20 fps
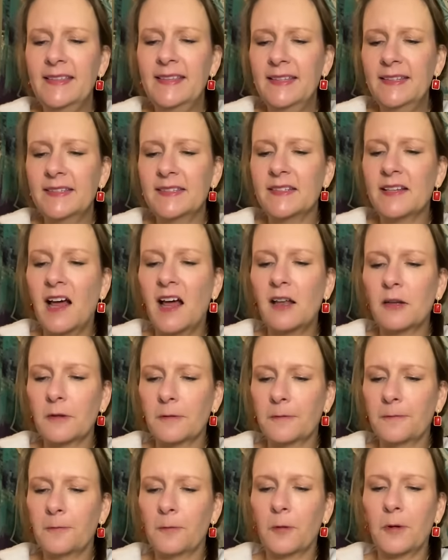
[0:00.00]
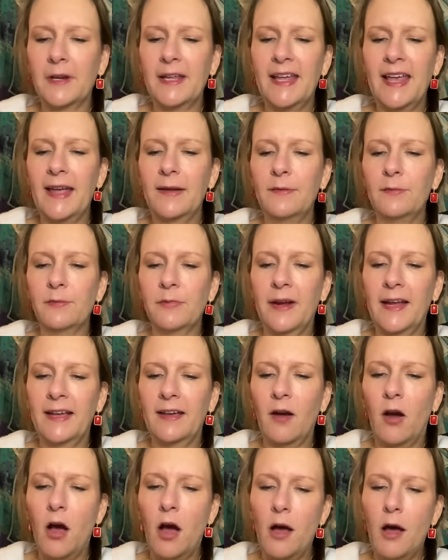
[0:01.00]
this $1.48 ring
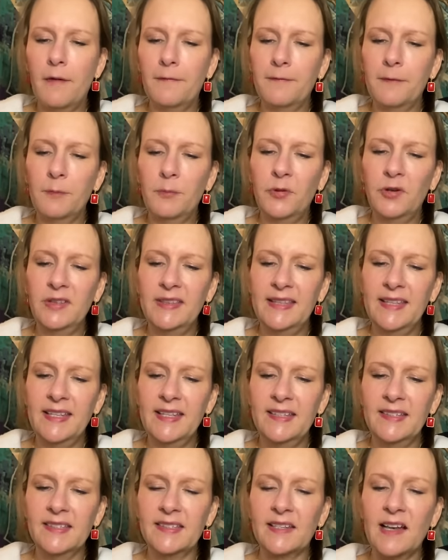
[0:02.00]
off and put this